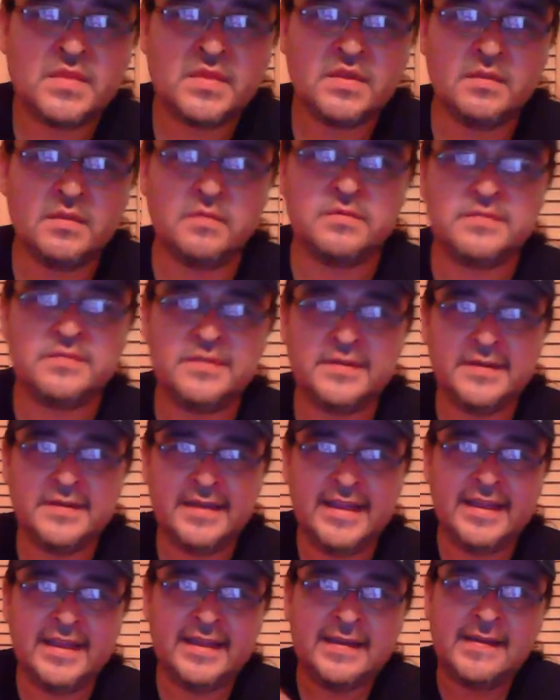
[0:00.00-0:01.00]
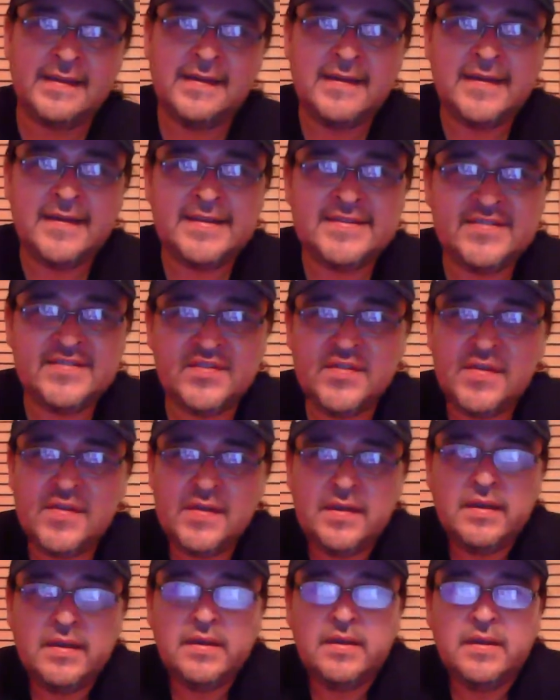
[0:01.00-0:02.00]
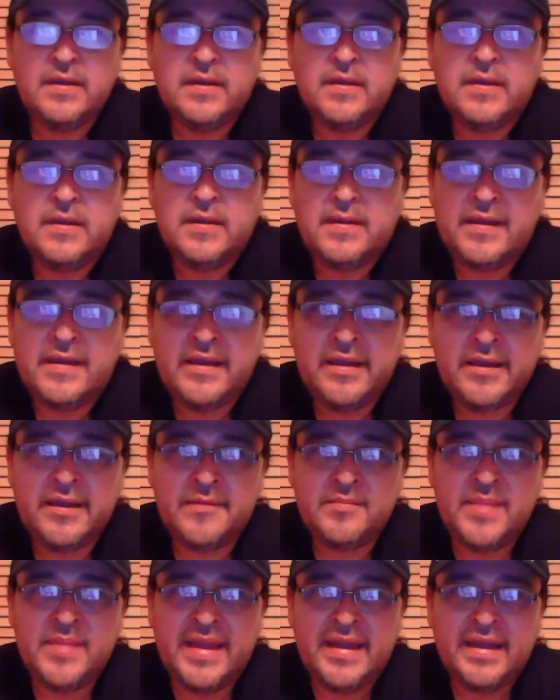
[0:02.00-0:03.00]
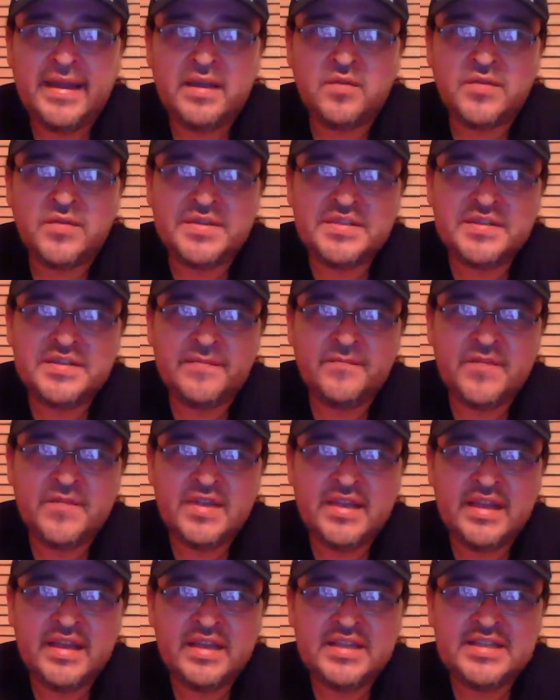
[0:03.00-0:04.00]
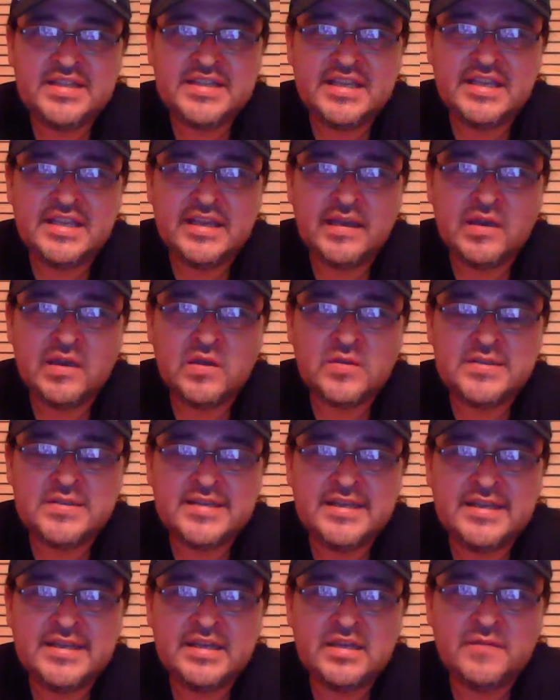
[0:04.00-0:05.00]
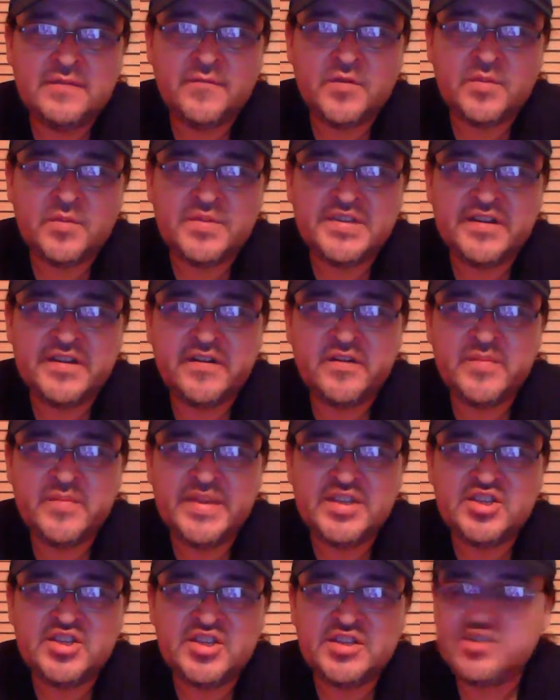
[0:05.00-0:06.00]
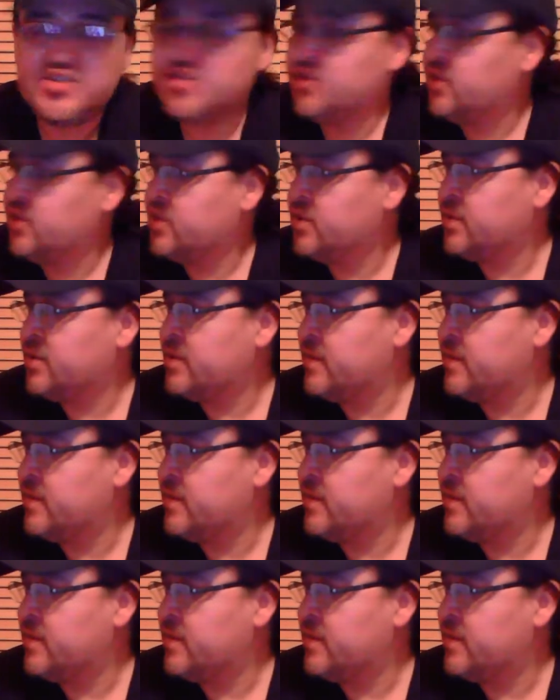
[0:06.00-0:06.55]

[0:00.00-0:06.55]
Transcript: Hey guys, I am back with some VCLT from Jeremy Ginger